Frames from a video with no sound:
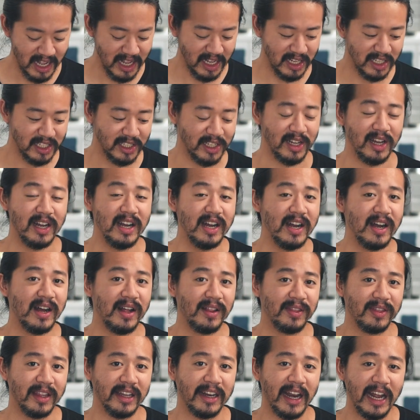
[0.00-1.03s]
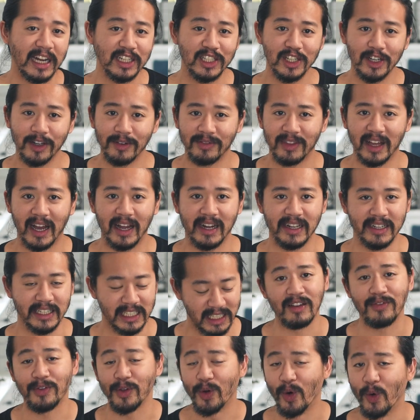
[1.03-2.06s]
So the nature of that
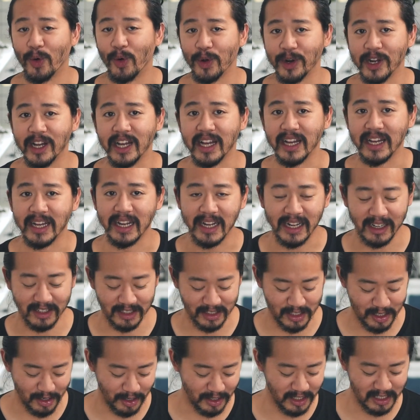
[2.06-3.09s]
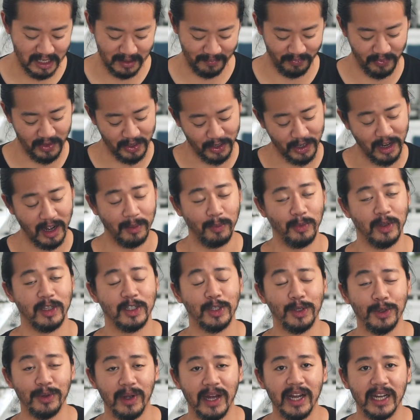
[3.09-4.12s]
is if you order an egg on toast, you come with
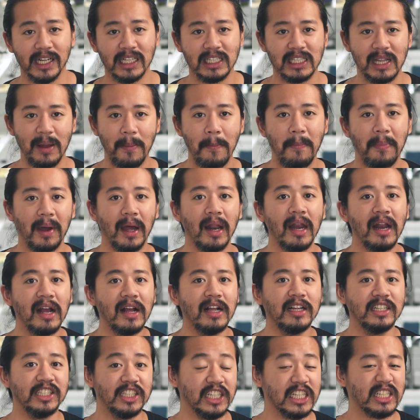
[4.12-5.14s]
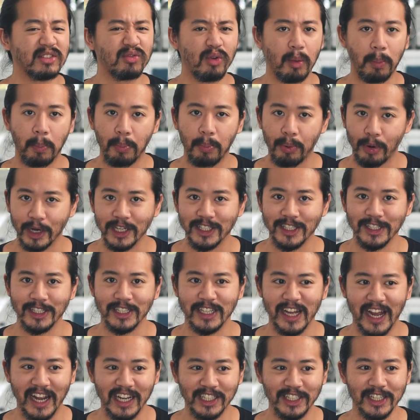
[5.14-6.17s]
2 eggs, but just for
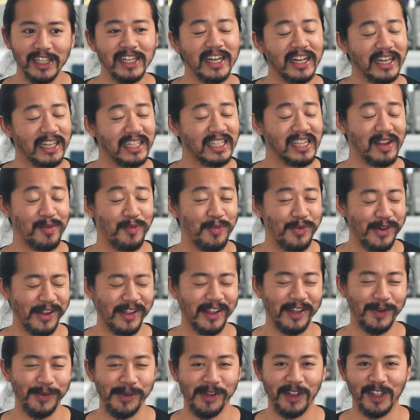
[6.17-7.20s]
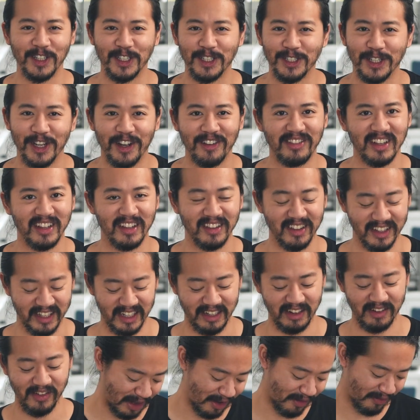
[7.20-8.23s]
presentation, it's a really chefy
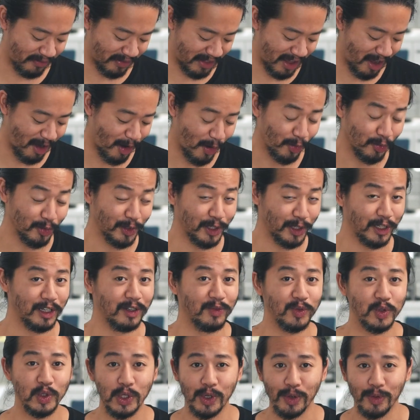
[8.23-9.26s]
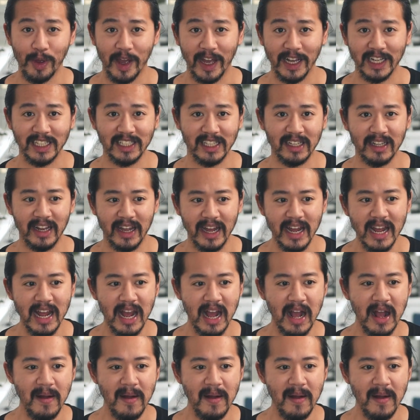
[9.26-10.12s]
thing. If there are only 2 eggs in there,